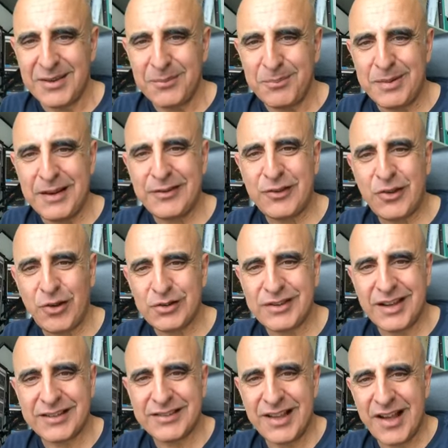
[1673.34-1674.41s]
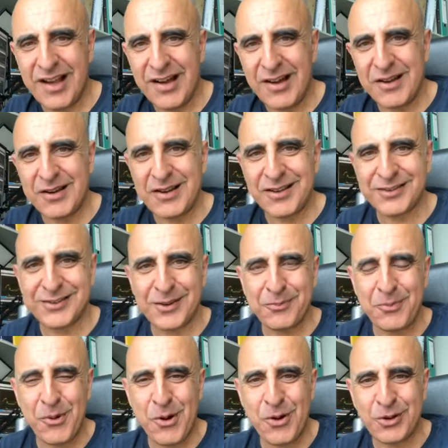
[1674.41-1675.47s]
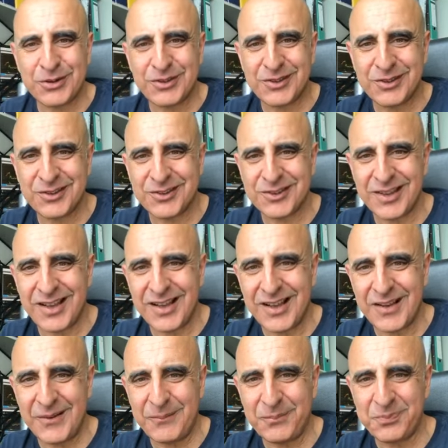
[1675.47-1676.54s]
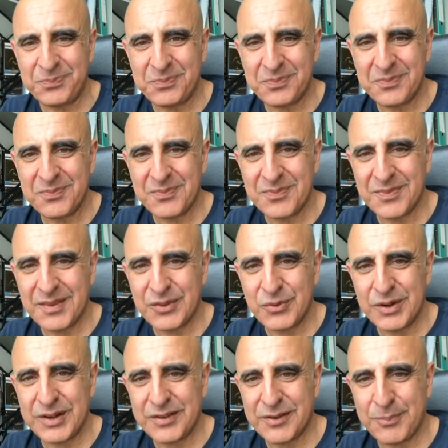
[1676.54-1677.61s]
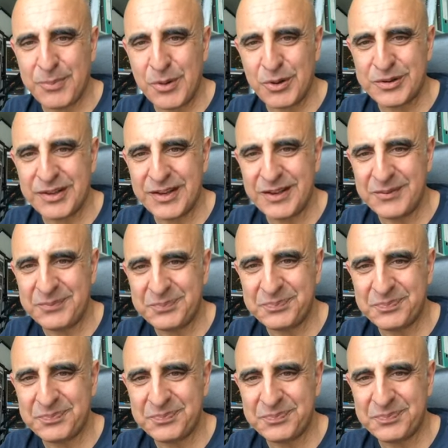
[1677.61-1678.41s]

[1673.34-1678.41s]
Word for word: Please contact our support, um, TradeNet support here.